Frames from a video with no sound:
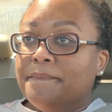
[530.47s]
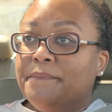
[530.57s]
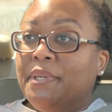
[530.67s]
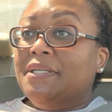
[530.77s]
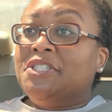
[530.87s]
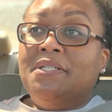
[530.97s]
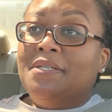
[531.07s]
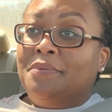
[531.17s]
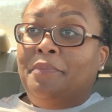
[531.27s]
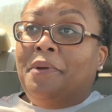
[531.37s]
but she
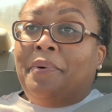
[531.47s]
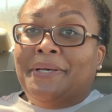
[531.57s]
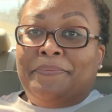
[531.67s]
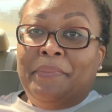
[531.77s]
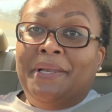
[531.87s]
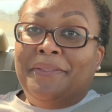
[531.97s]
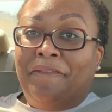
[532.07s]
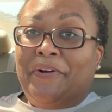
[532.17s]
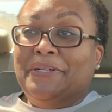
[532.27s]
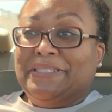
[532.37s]
doesn't remember us meeting
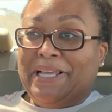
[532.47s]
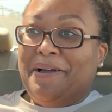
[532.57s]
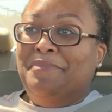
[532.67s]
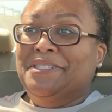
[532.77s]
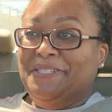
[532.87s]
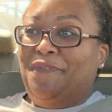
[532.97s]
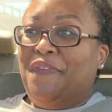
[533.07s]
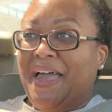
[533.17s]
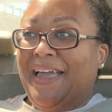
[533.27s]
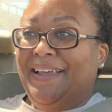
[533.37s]
the first time, which is
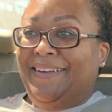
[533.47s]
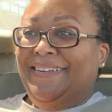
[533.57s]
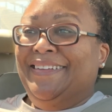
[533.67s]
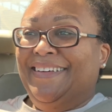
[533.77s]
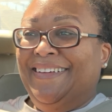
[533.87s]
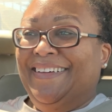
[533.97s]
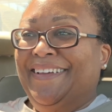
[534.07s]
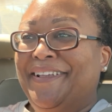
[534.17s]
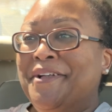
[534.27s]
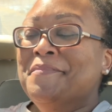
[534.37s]
fine.
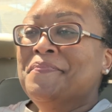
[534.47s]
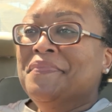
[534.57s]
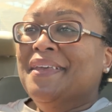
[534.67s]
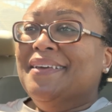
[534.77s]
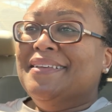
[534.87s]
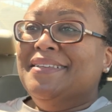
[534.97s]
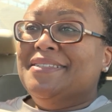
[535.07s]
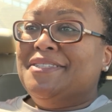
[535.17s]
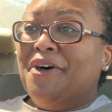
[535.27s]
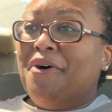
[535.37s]

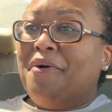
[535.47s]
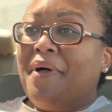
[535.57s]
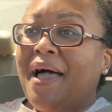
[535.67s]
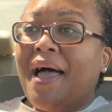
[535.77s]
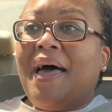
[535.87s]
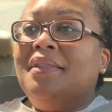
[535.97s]
And so I